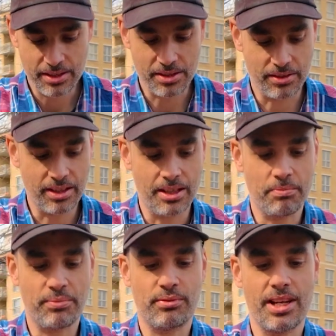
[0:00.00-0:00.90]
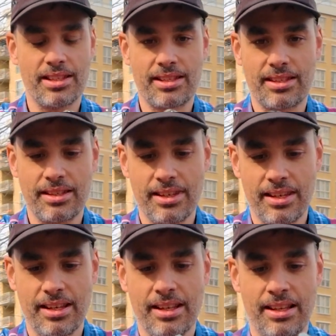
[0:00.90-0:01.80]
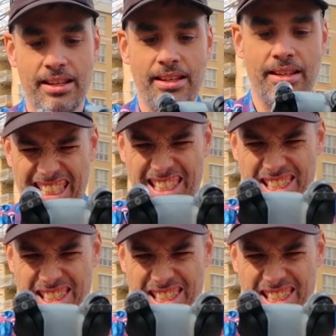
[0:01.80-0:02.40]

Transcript: So I'm gonna press the